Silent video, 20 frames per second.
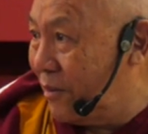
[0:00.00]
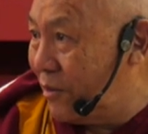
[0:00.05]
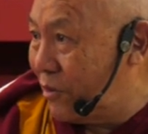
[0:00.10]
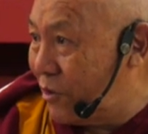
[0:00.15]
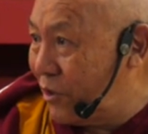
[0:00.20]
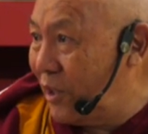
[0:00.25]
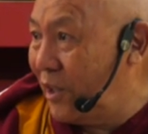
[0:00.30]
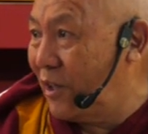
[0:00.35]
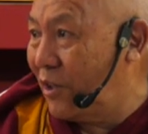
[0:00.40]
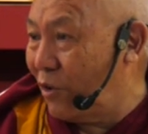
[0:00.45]

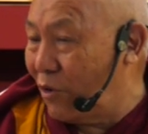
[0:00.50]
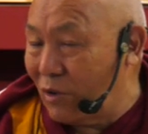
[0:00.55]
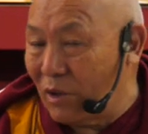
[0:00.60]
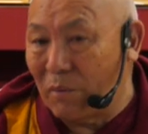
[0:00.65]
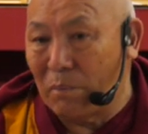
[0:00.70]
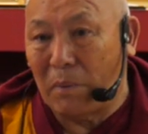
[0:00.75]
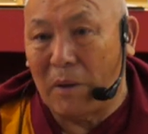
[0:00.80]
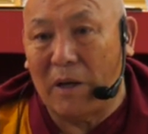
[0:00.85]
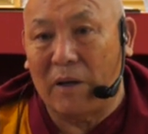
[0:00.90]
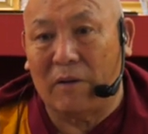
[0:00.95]
tread on
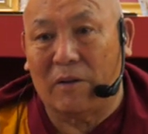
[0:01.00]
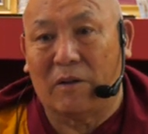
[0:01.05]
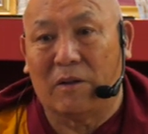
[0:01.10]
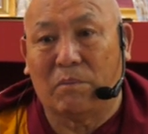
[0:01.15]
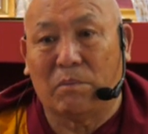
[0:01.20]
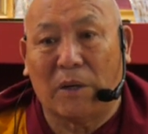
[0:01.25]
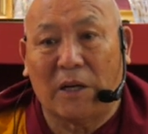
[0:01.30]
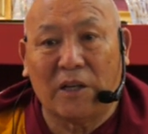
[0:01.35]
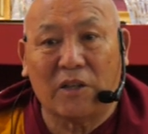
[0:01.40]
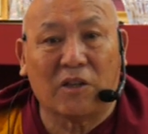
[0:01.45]
the
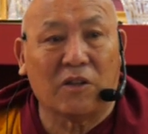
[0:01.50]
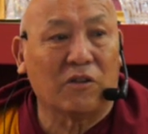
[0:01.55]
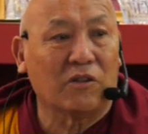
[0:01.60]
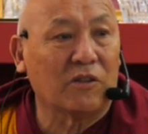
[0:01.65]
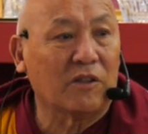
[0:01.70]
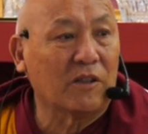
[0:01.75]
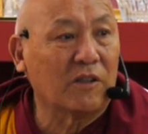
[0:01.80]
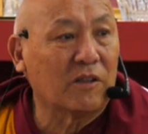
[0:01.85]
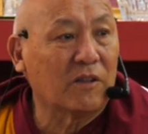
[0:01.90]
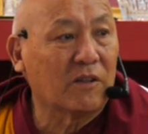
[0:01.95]
path, practice
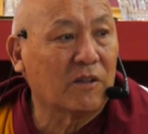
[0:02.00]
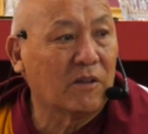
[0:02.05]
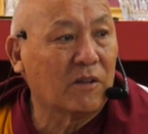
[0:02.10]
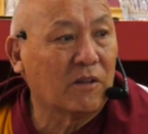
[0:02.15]
it.